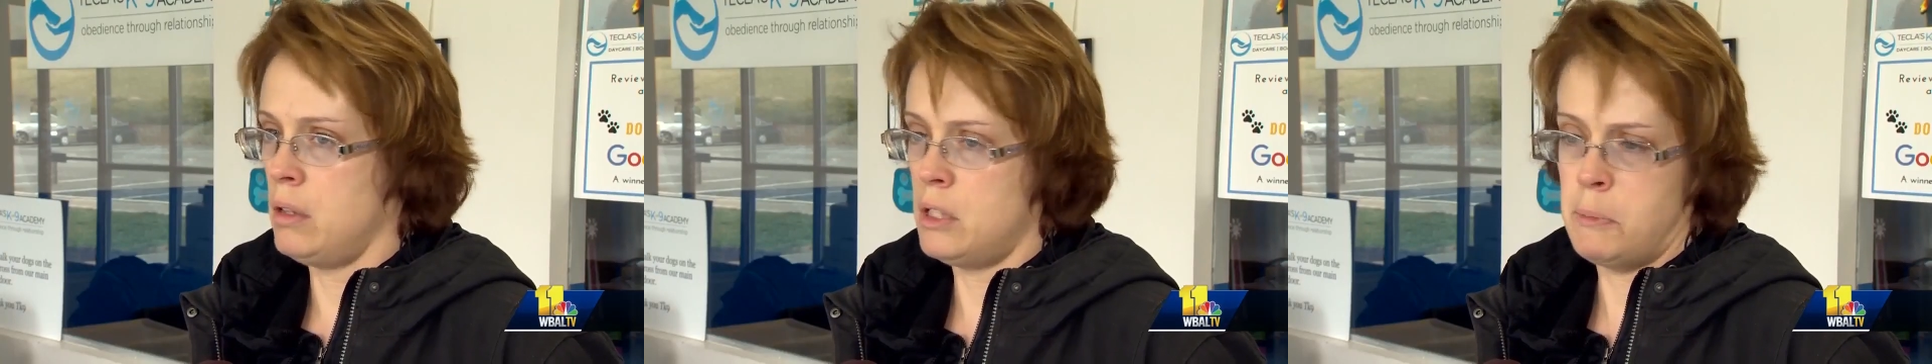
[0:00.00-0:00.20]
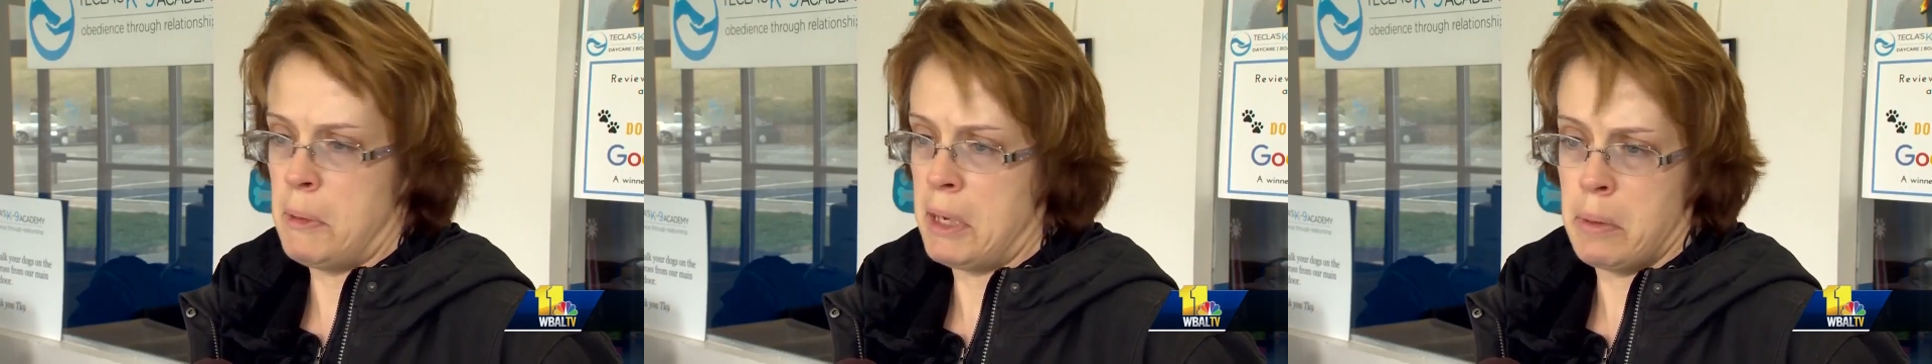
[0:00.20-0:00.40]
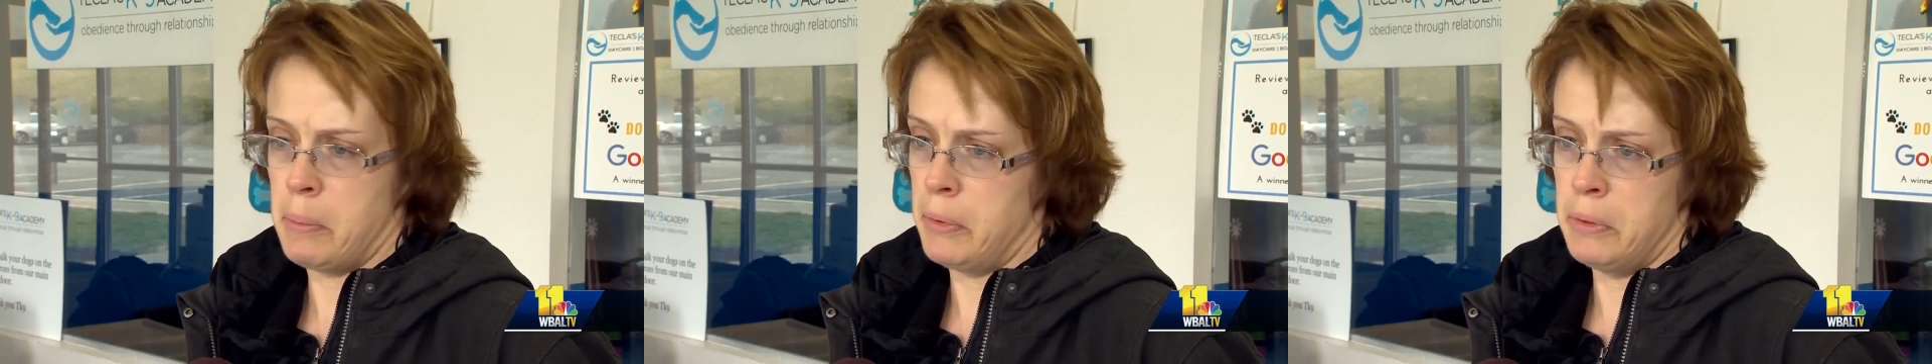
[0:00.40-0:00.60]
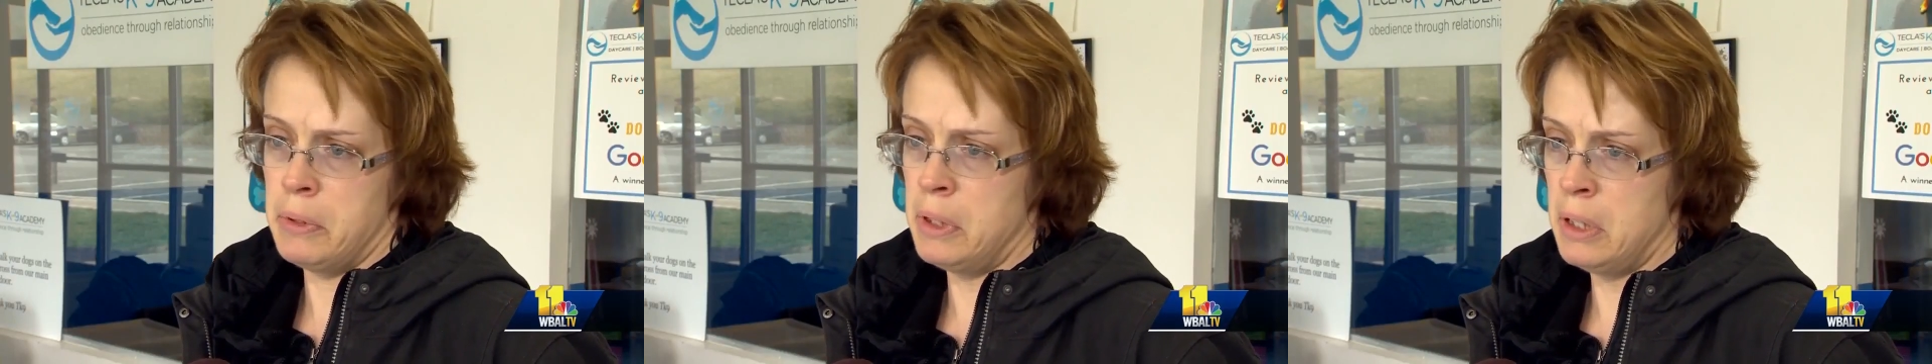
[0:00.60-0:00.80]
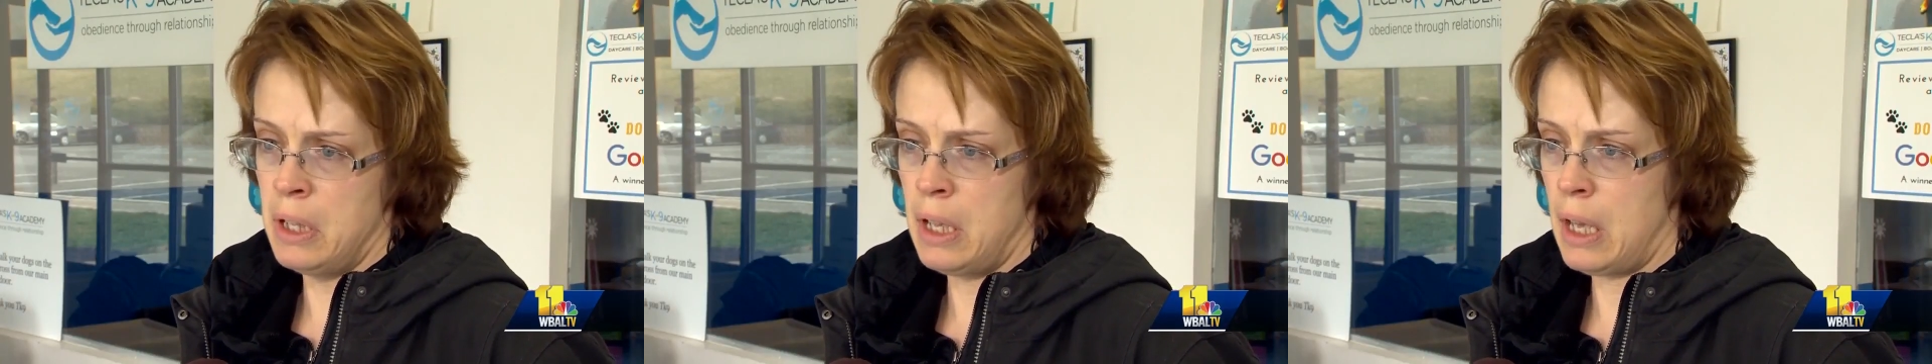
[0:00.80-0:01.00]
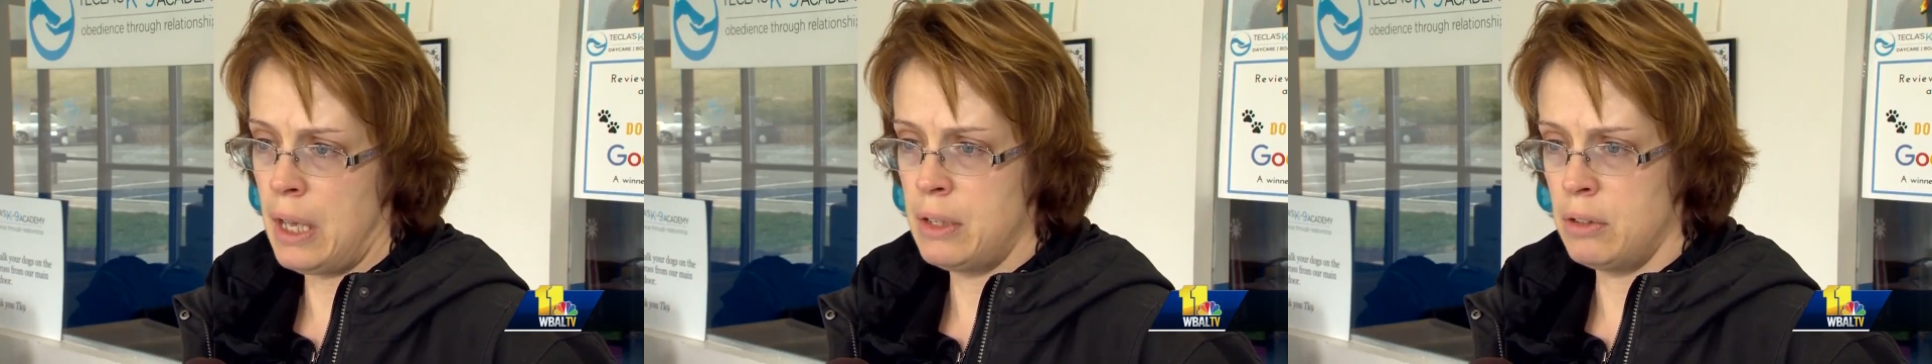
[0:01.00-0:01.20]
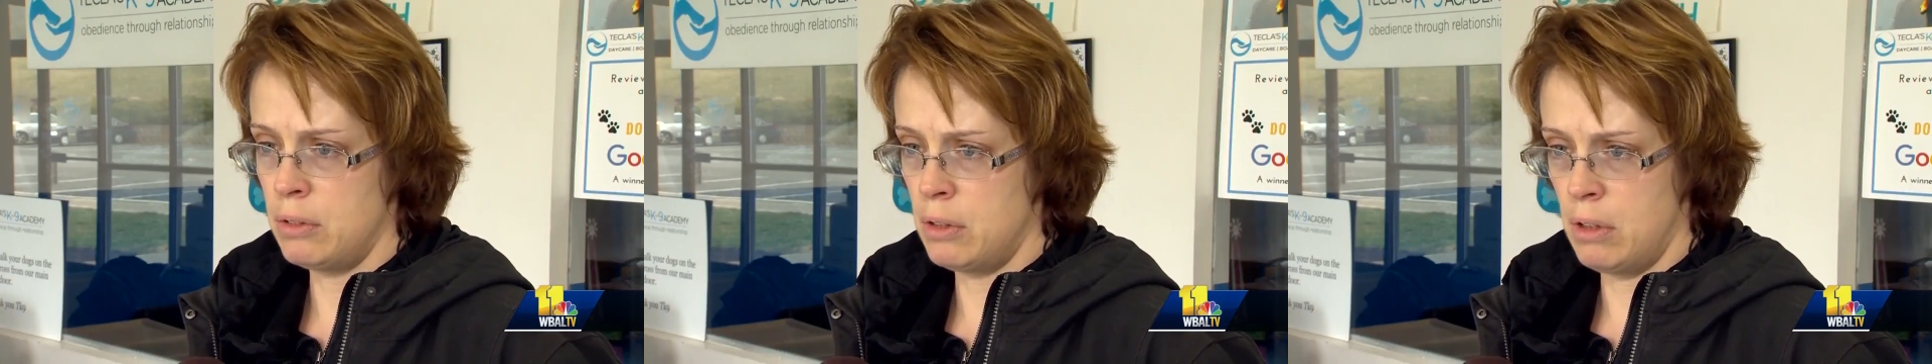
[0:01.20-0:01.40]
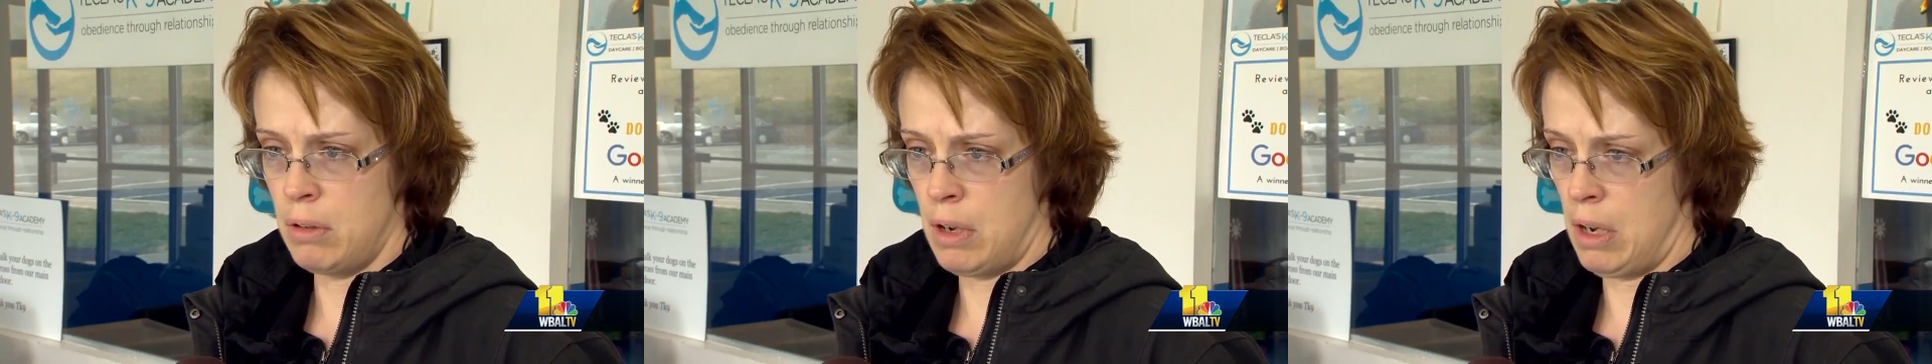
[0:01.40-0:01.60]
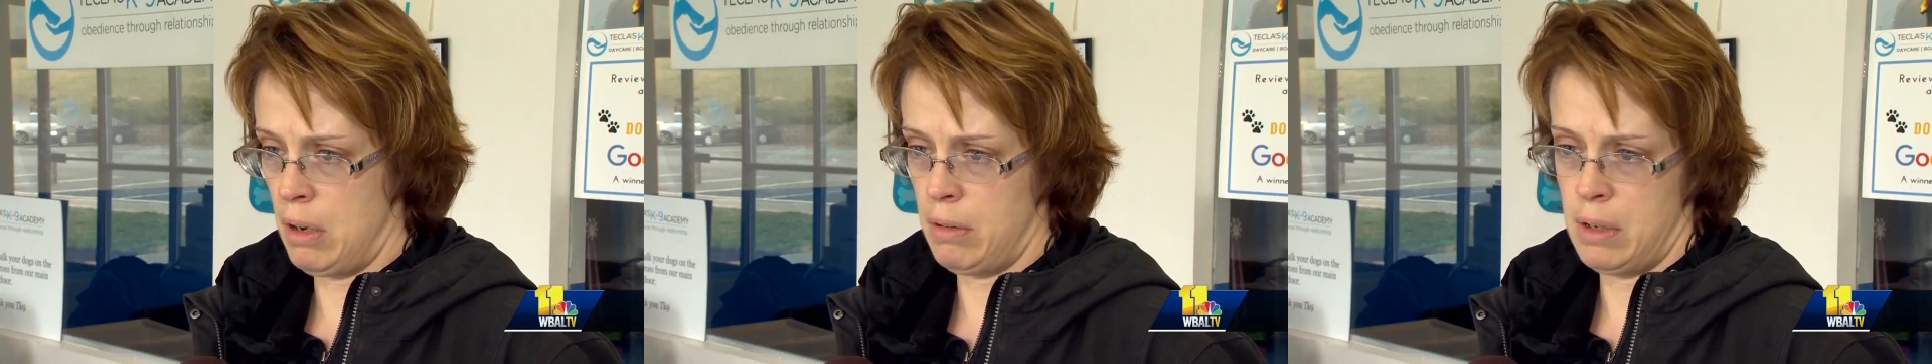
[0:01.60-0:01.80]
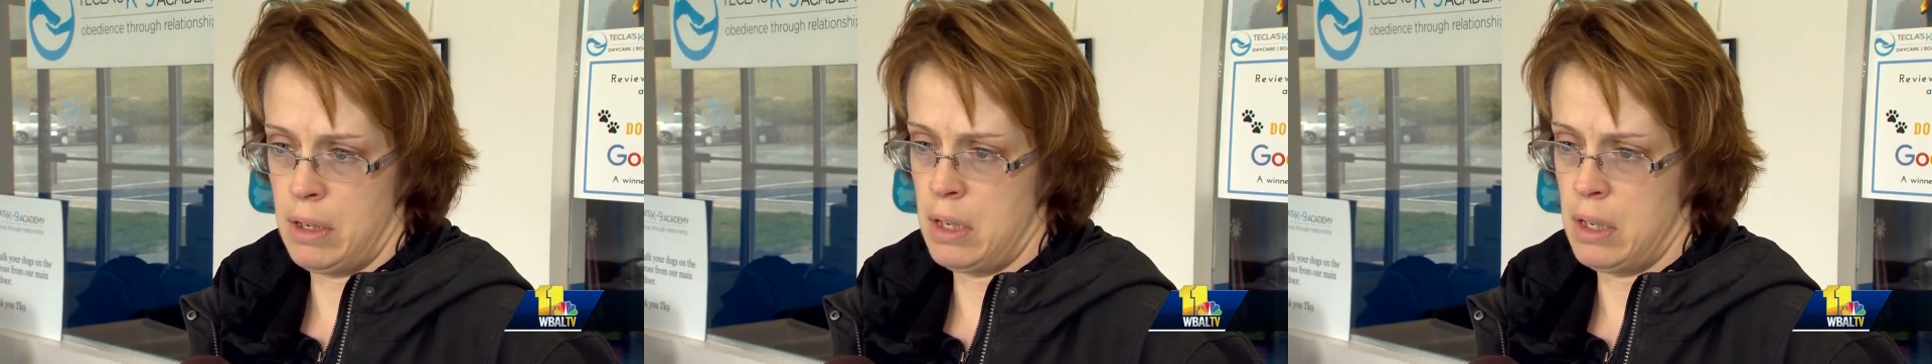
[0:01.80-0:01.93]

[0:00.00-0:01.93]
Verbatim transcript: Unspeakable. I don't know how